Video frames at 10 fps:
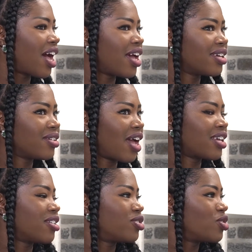I
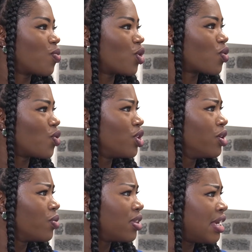can still work on
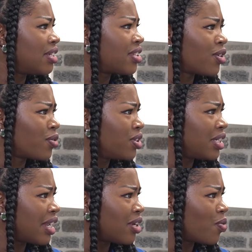new things. I don't
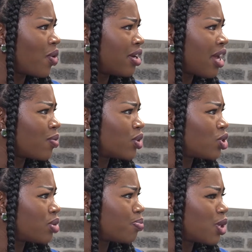need anyone. I watch
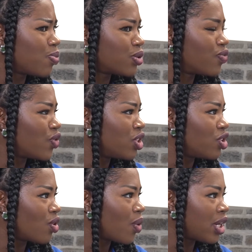people's
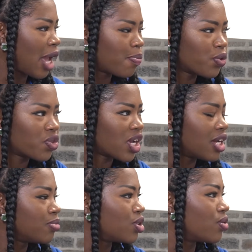video and I put
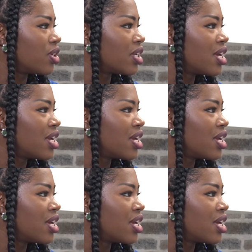time to it.